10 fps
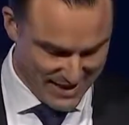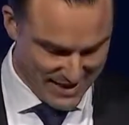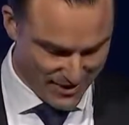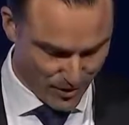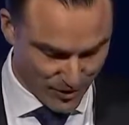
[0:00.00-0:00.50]

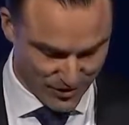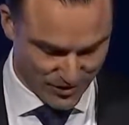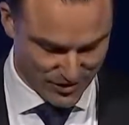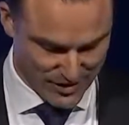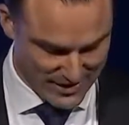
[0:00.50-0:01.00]
across
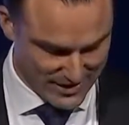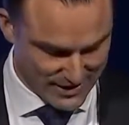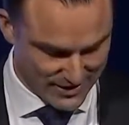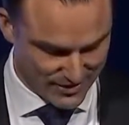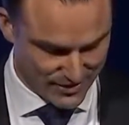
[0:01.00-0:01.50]
Australia
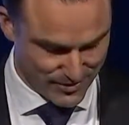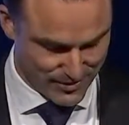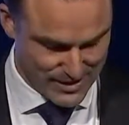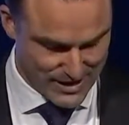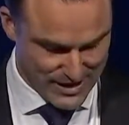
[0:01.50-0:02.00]
to do
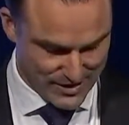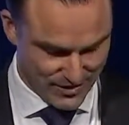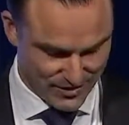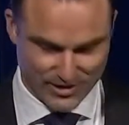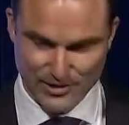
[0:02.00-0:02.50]

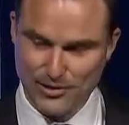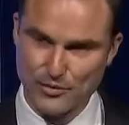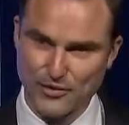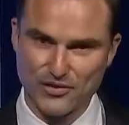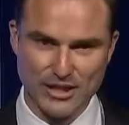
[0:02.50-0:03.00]
this deal, and
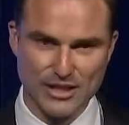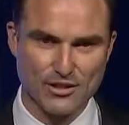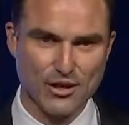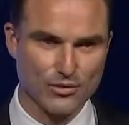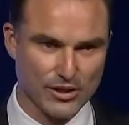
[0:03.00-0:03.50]
we've seen
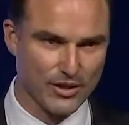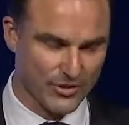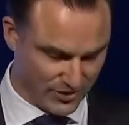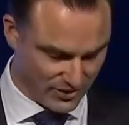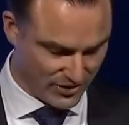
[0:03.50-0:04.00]
Gold
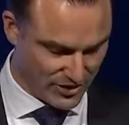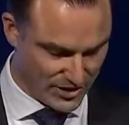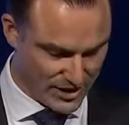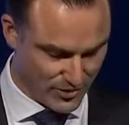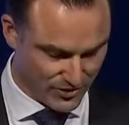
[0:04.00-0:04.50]
Coast and
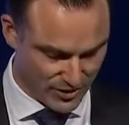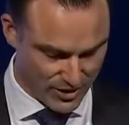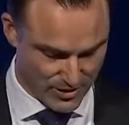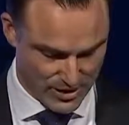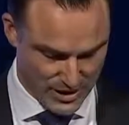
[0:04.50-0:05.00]
Sydney
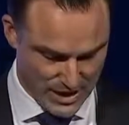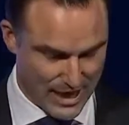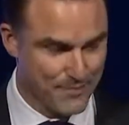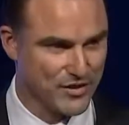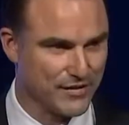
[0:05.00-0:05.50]
also
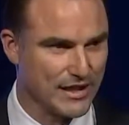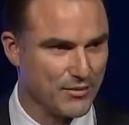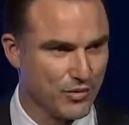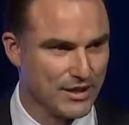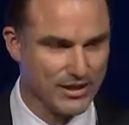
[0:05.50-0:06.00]
develop
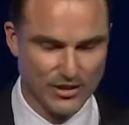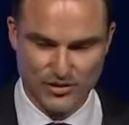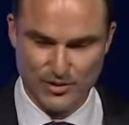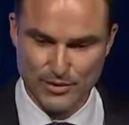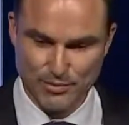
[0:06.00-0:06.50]

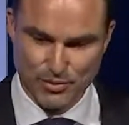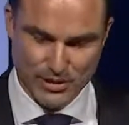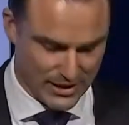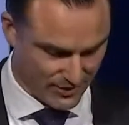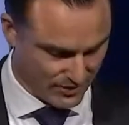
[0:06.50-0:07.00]
similar
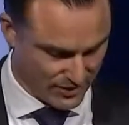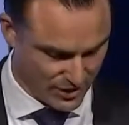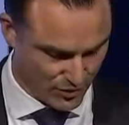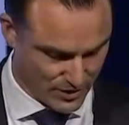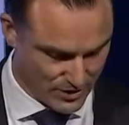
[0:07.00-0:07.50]
products
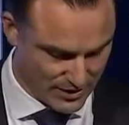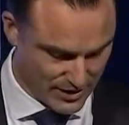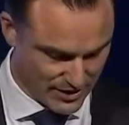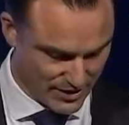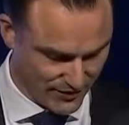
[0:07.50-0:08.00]
as well,
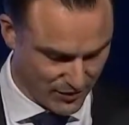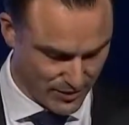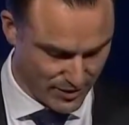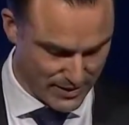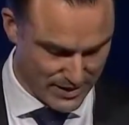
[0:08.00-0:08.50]
and Jeff
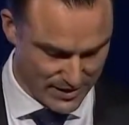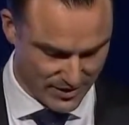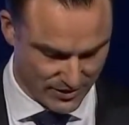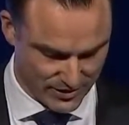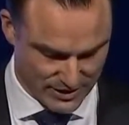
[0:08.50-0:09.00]
spoke about
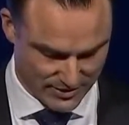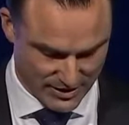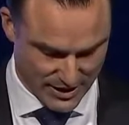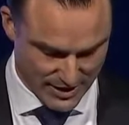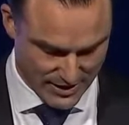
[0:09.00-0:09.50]
theirs earlier
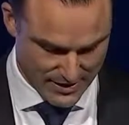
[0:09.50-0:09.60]
today.